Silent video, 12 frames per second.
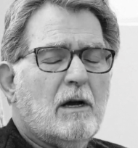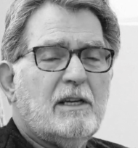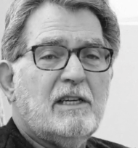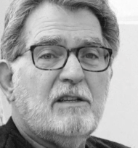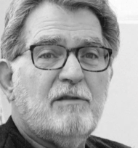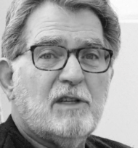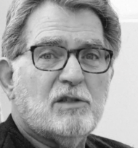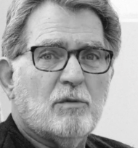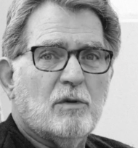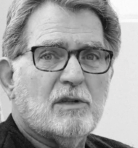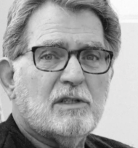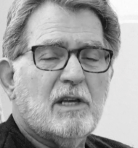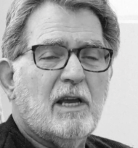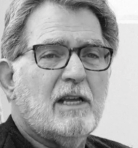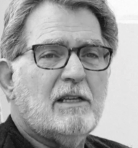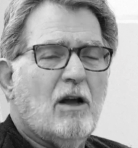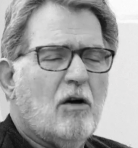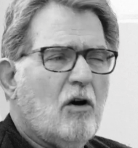individuals,
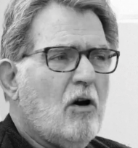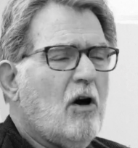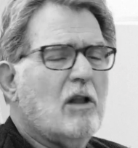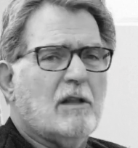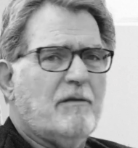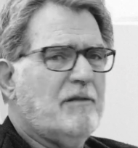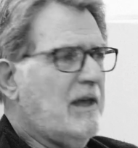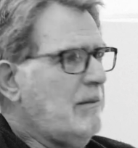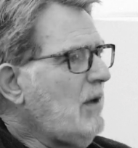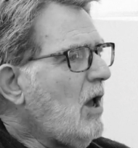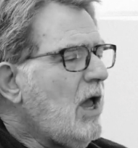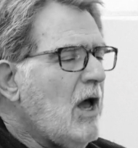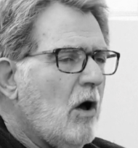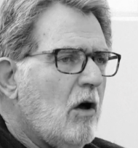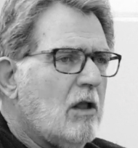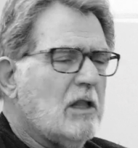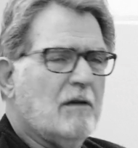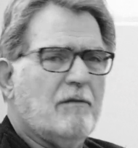and all of
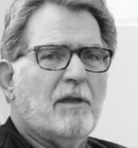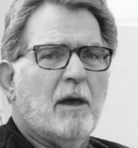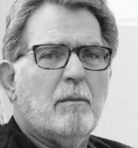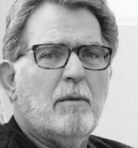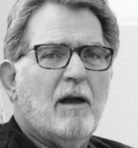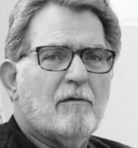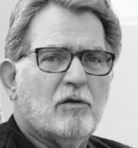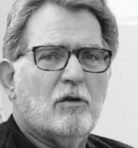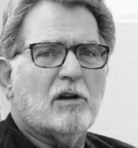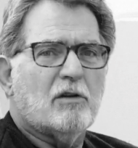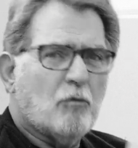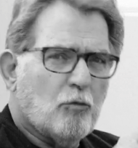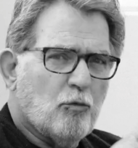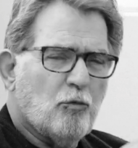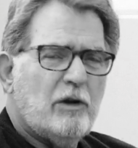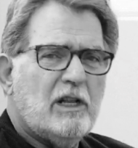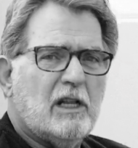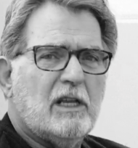them have looked
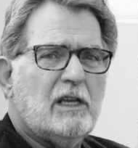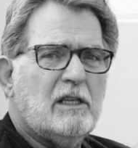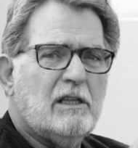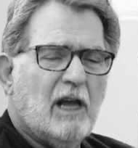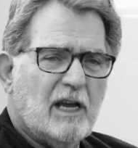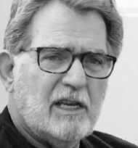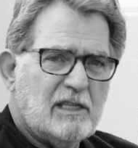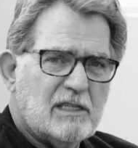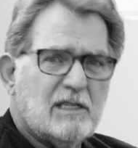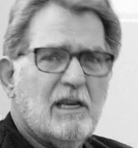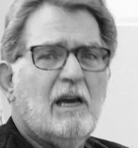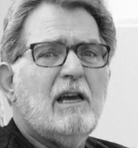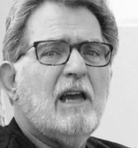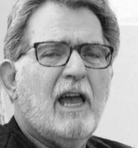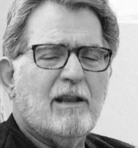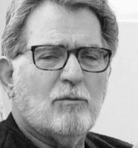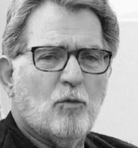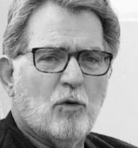really nice
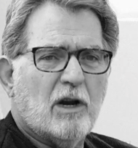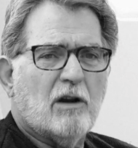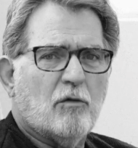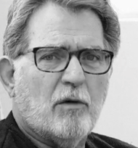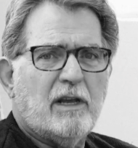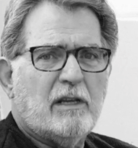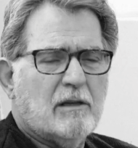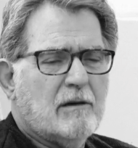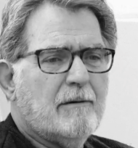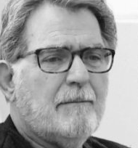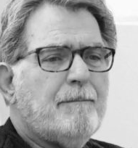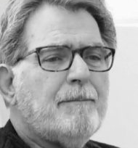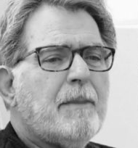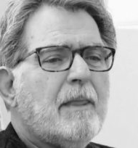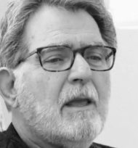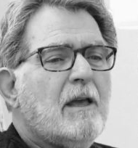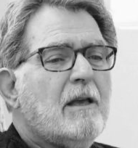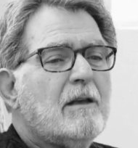and work great.
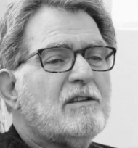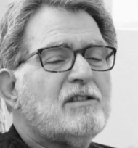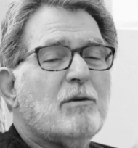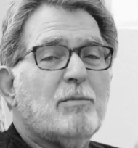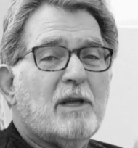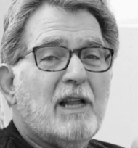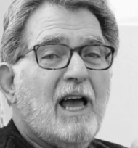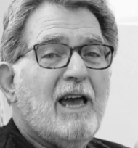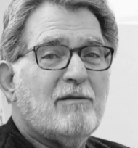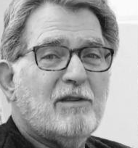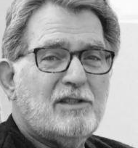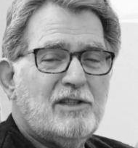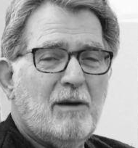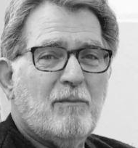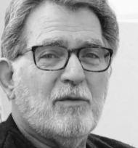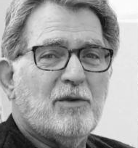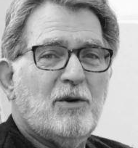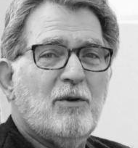So, but I have a
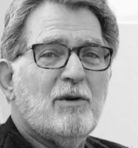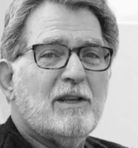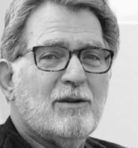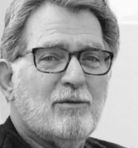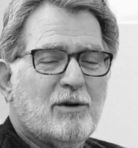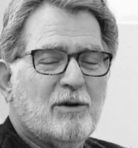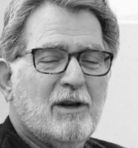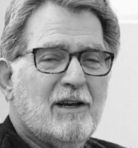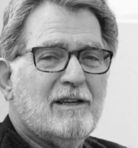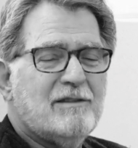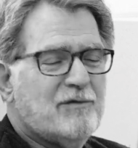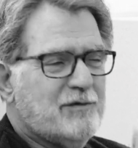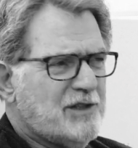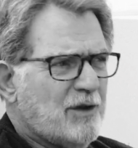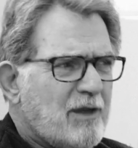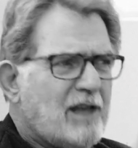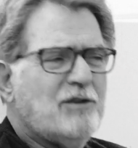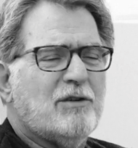tip for you in order
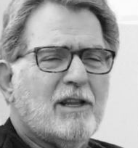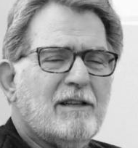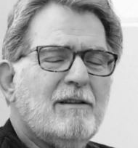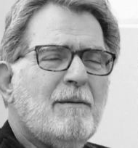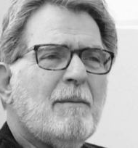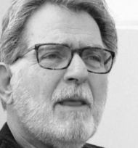so that you can